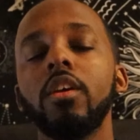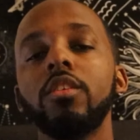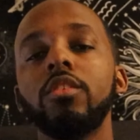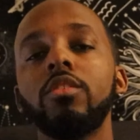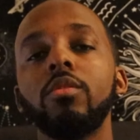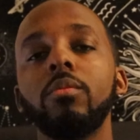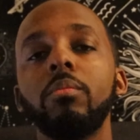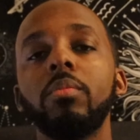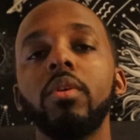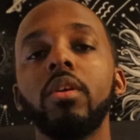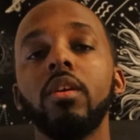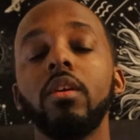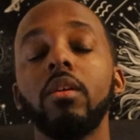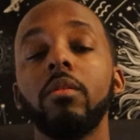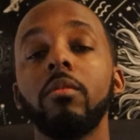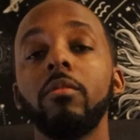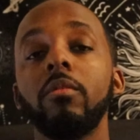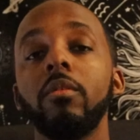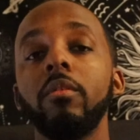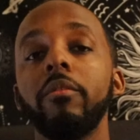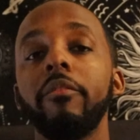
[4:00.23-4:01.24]
to
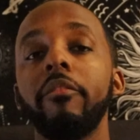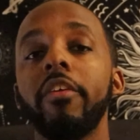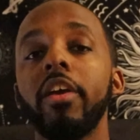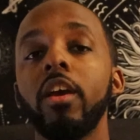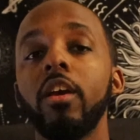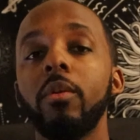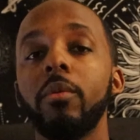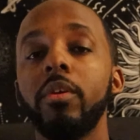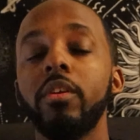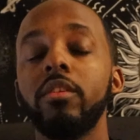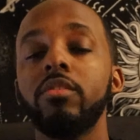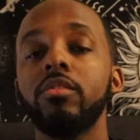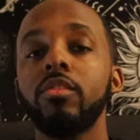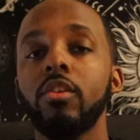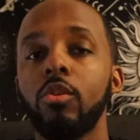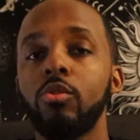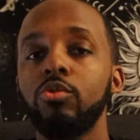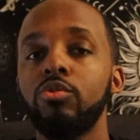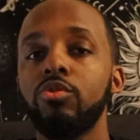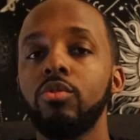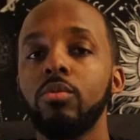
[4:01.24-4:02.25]
be very
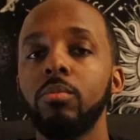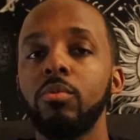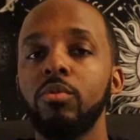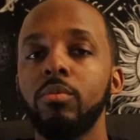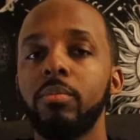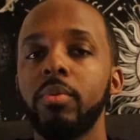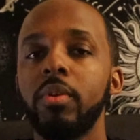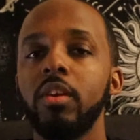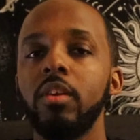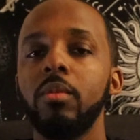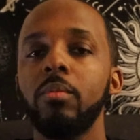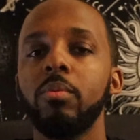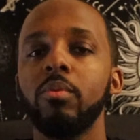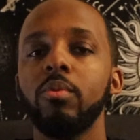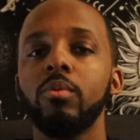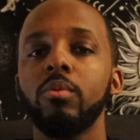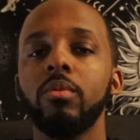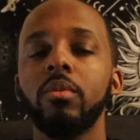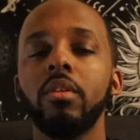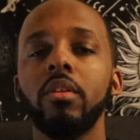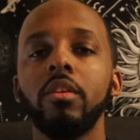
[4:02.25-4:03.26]
sociable
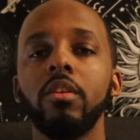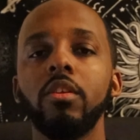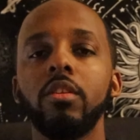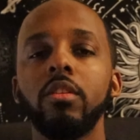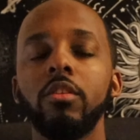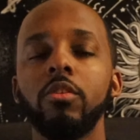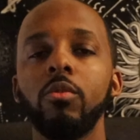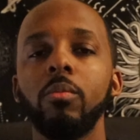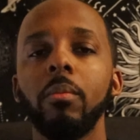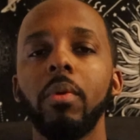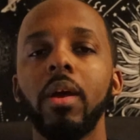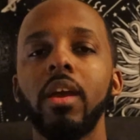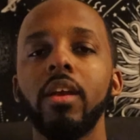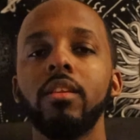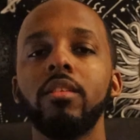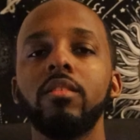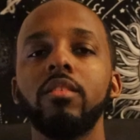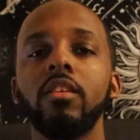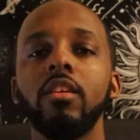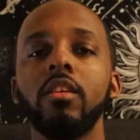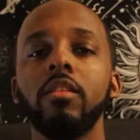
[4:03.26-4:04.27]
people. You might
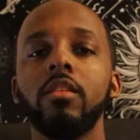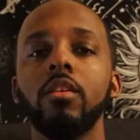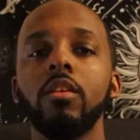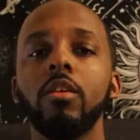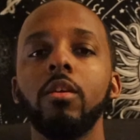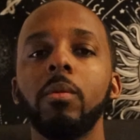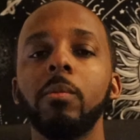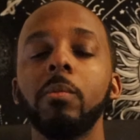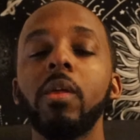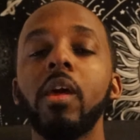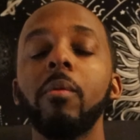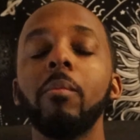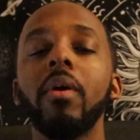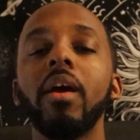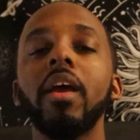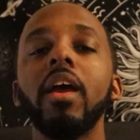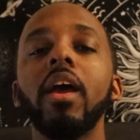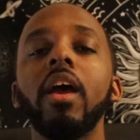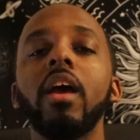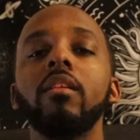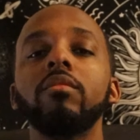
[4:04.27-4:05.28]
see them, they
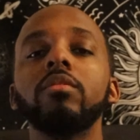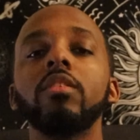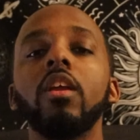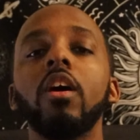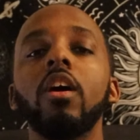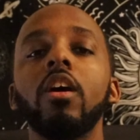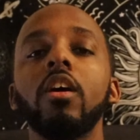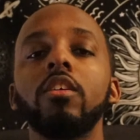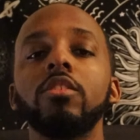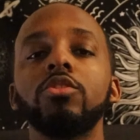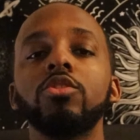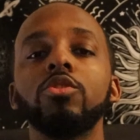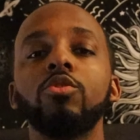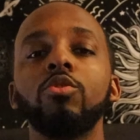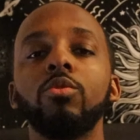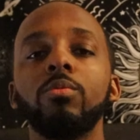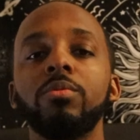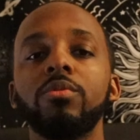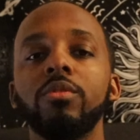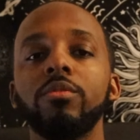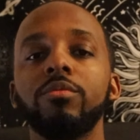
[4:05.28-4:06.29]
might have large
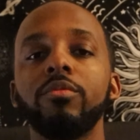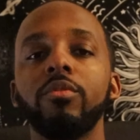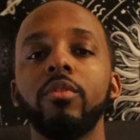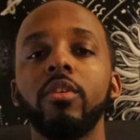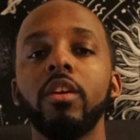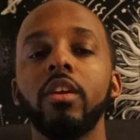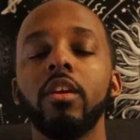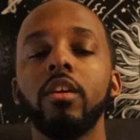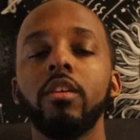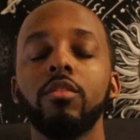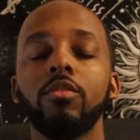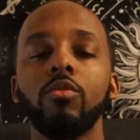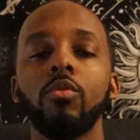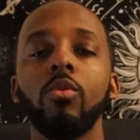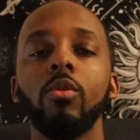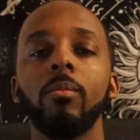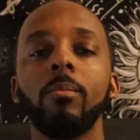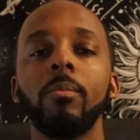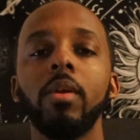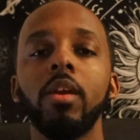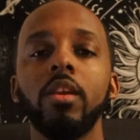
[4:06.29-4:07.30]
groups of friends,
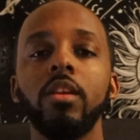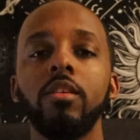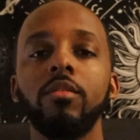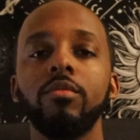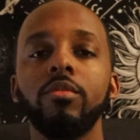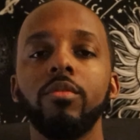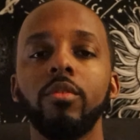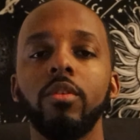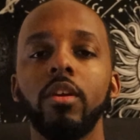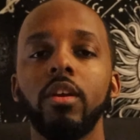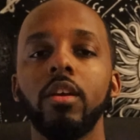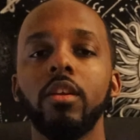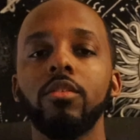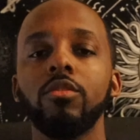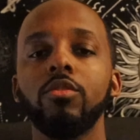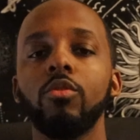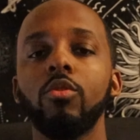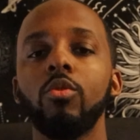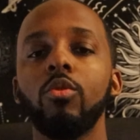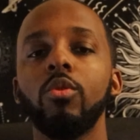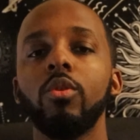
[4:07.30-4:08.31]
or many friends,
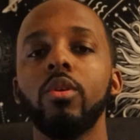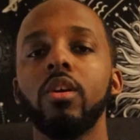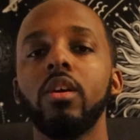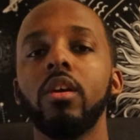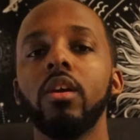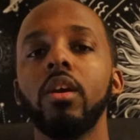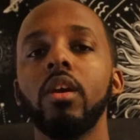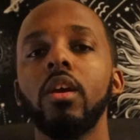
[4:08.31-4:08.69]
or